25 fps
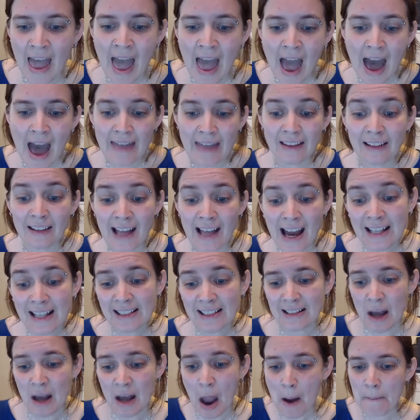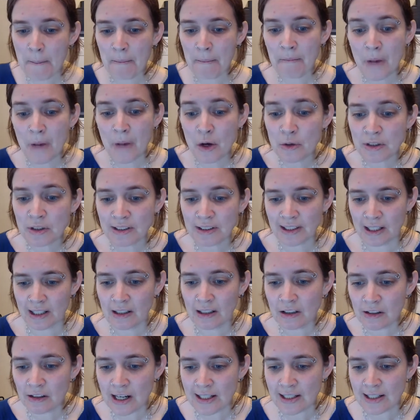And the last most
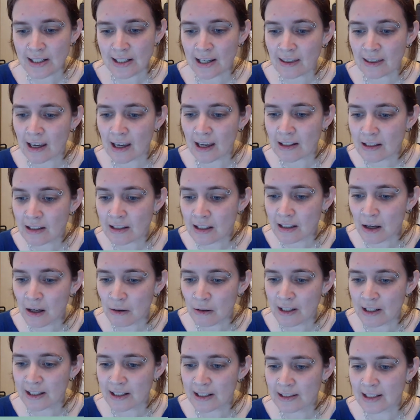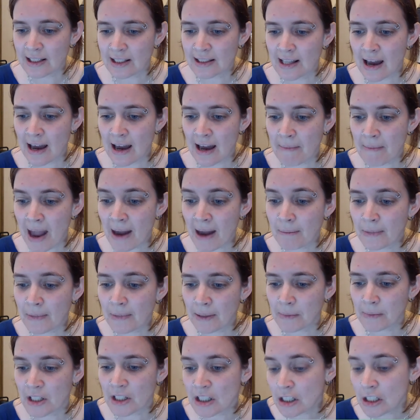interesting thing to notice is that map
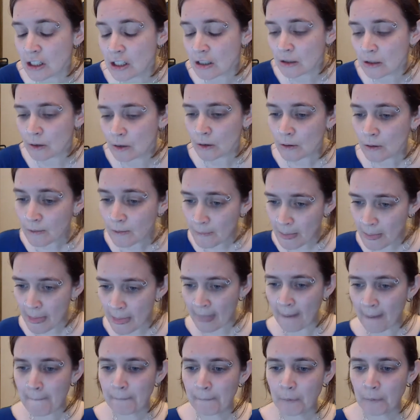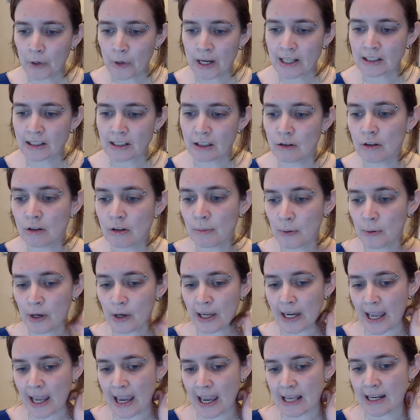number 2, 0.2 to
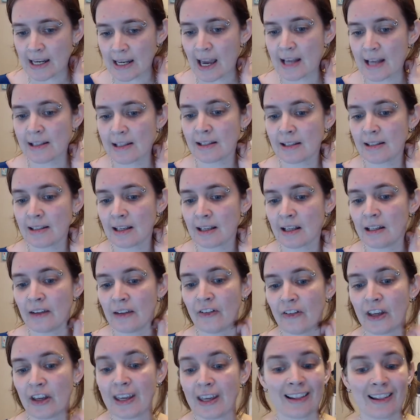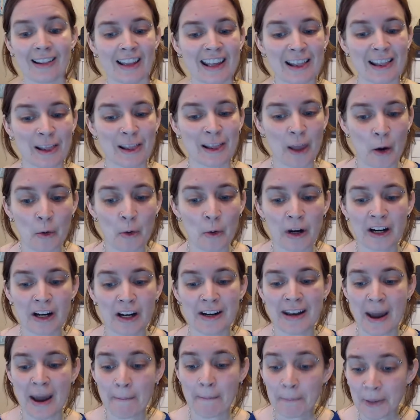0.8, has a significantly lower
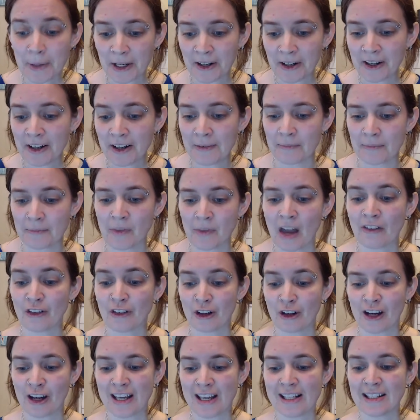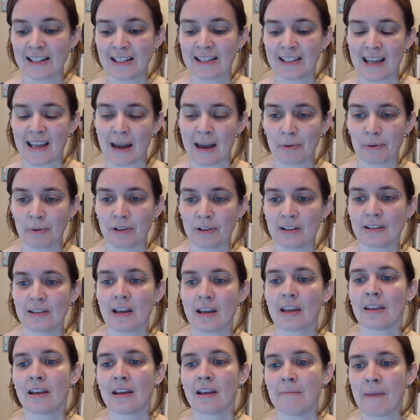number of crazed samples
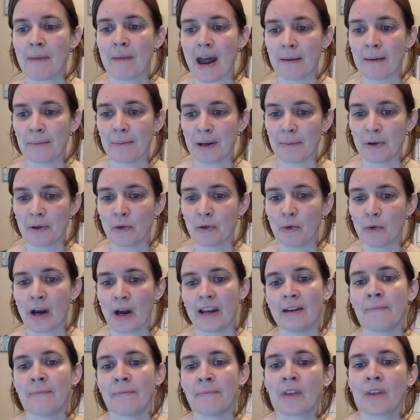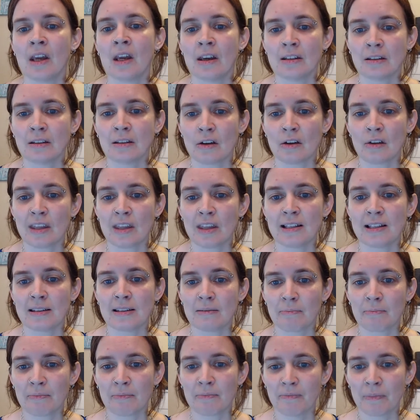than map number 1. So
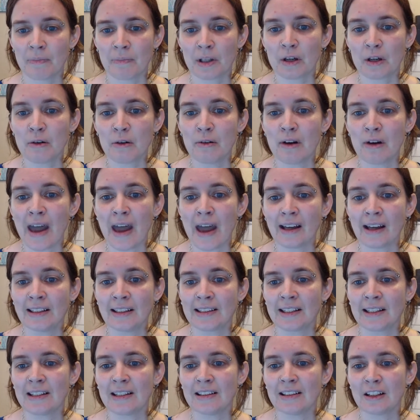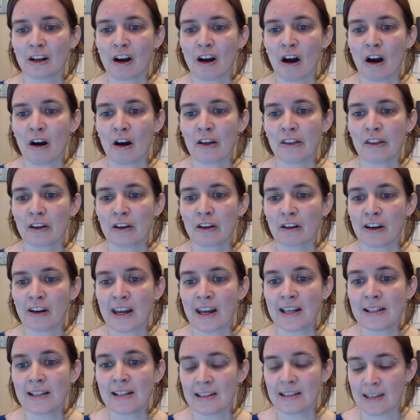these blue X's are all the
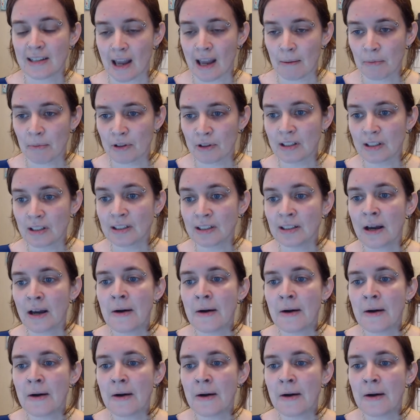crazed samples.